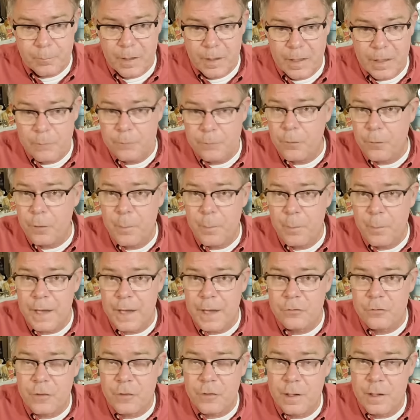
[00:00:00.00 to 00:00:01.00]

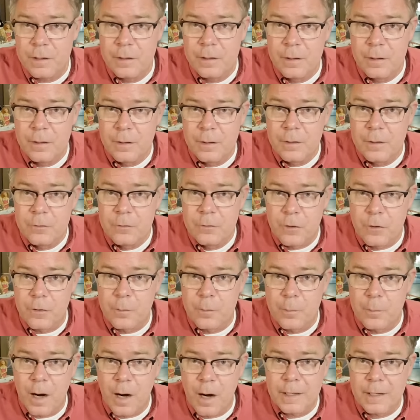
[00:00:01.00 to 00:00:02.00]
information to the
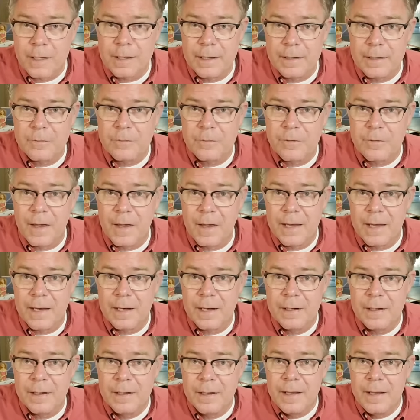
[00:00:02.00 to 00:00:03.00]
market
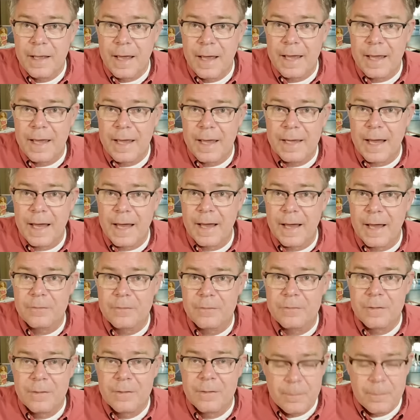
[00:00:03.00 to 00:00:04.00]
saying, hey,
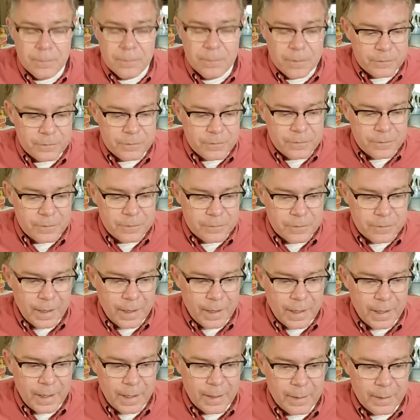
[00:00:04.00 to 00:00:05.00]
guys, this is
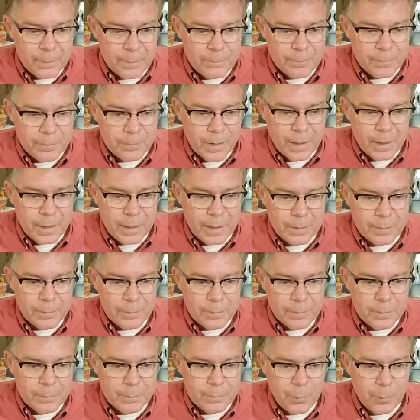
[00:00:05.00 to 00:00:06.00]
uh,
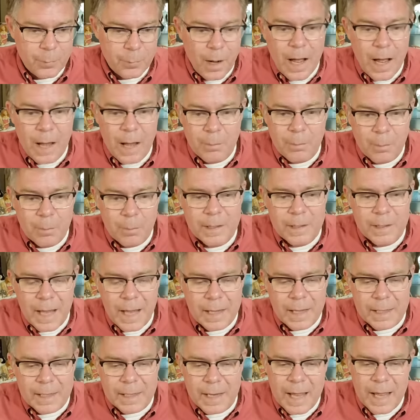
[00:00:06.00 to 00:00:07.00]
uh, probably
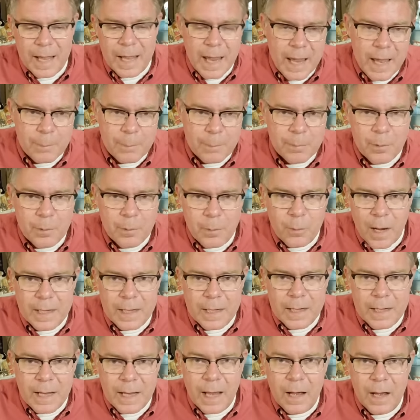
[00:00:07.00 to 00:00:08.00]
not going to happen right
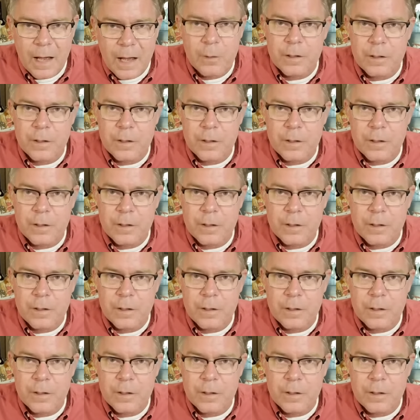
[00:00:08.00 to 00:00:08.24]
now.